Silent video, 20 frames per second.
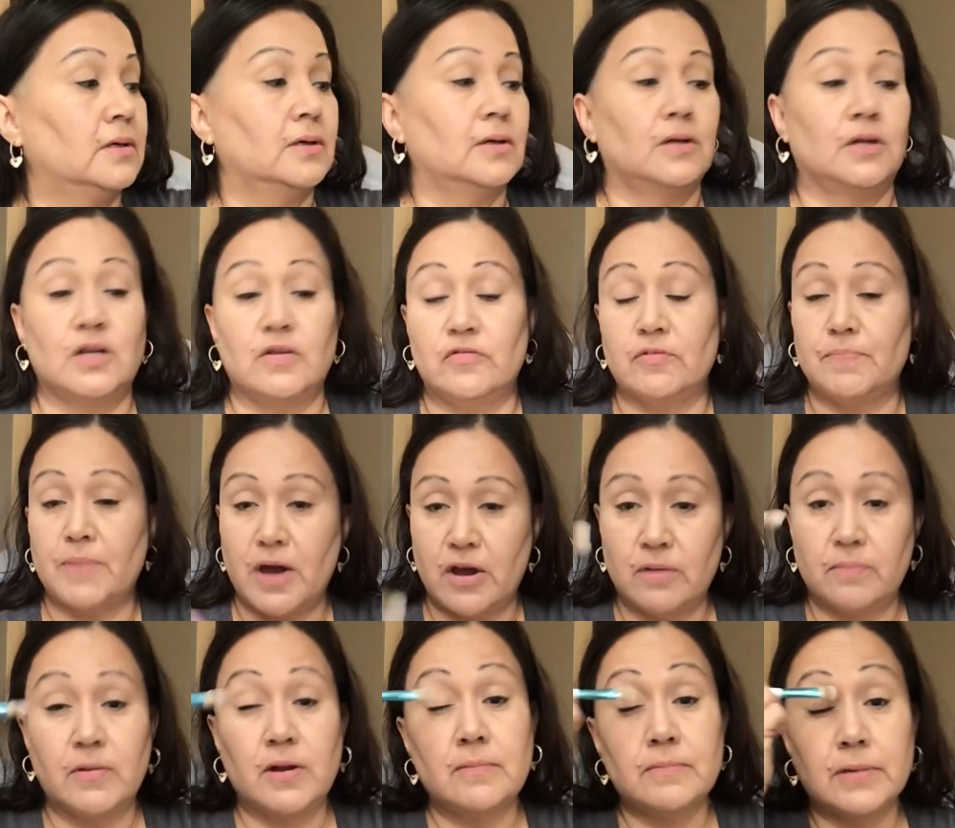Whatever powder
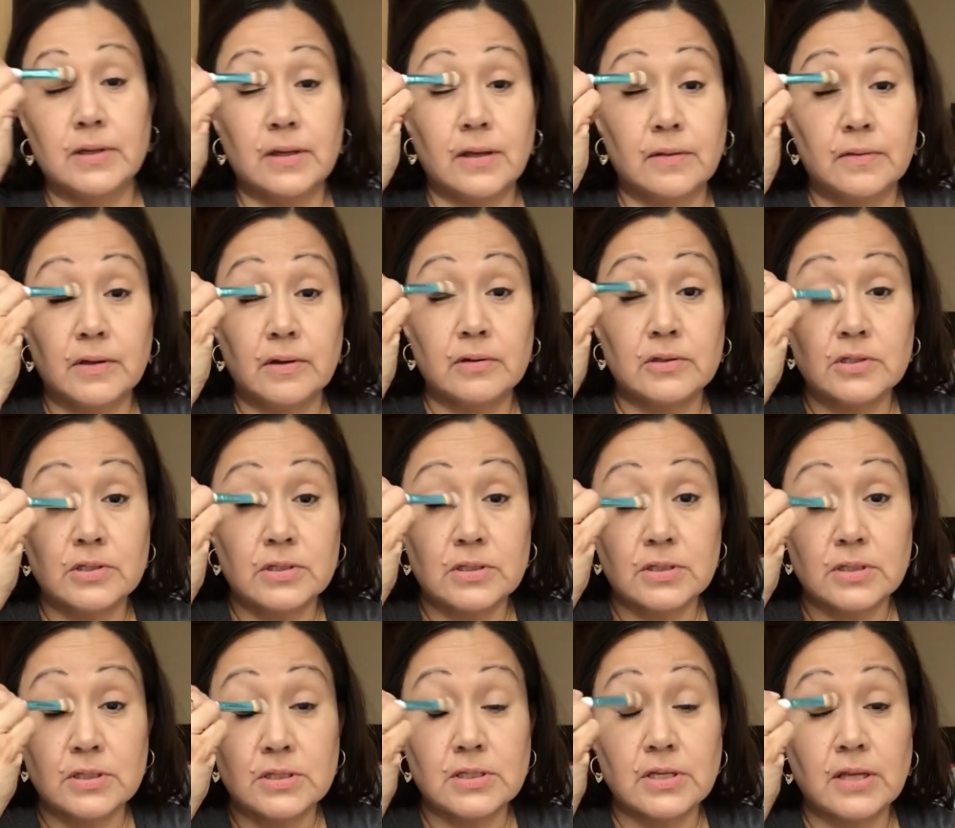might be on there, just
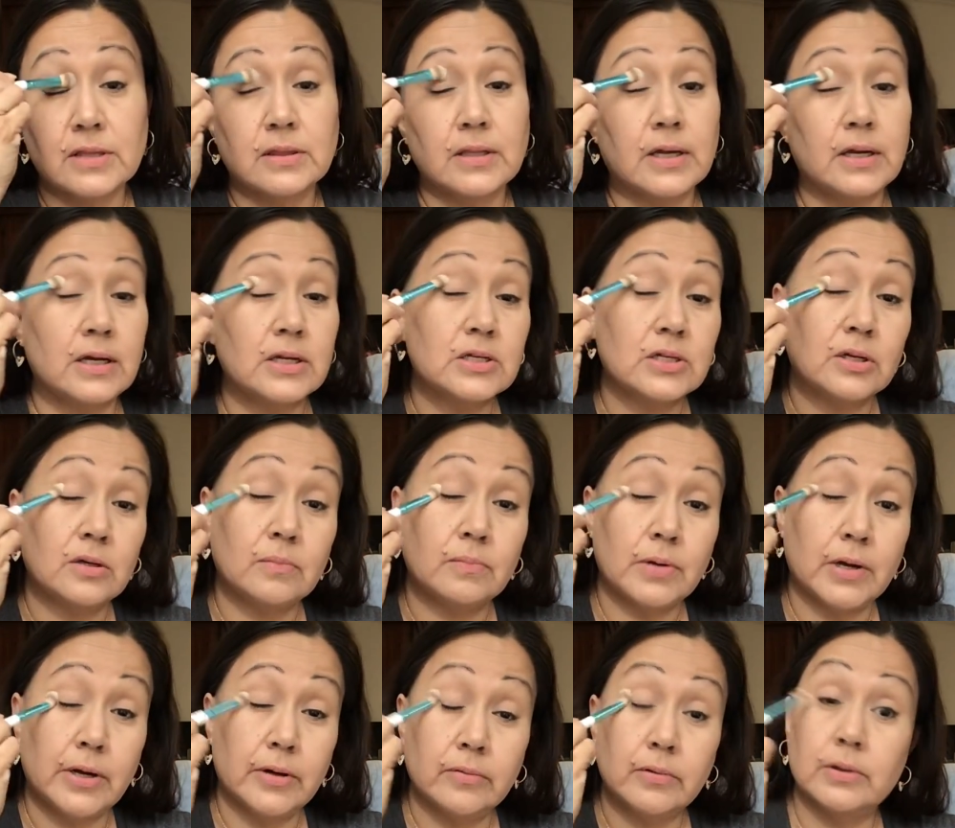to set that eyeshadow
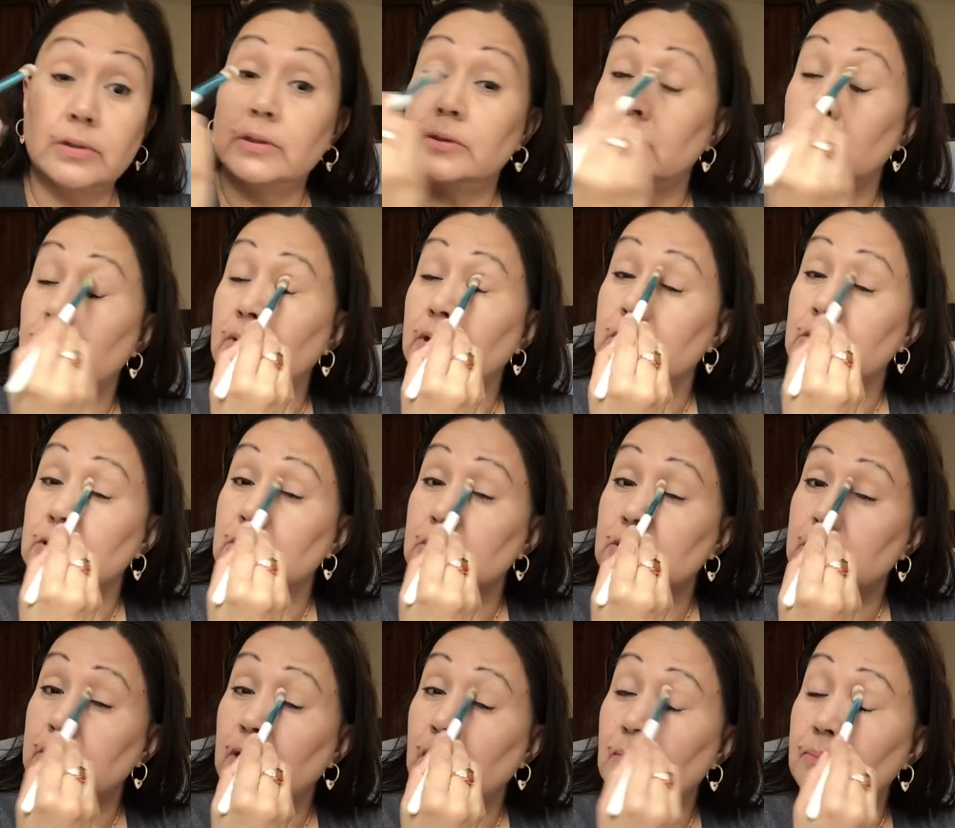powder a little bit, just
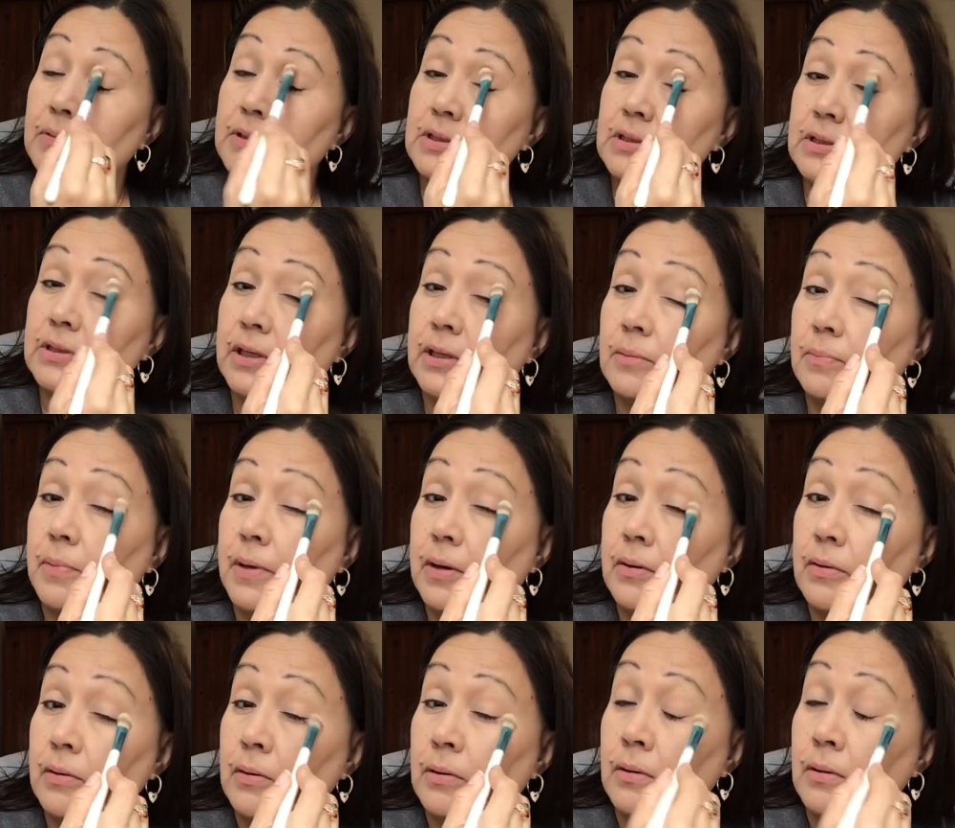to help it stick better.